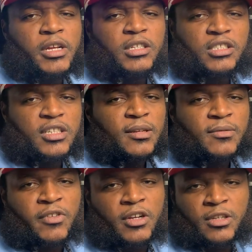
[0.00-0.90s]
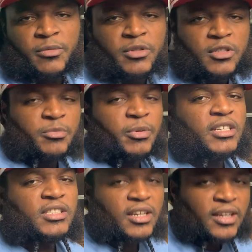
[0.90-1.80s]
shit. I'm fucked up in this
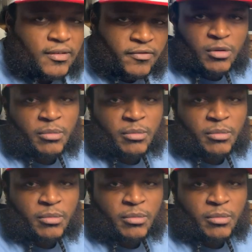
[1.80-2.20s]
place. I can't feel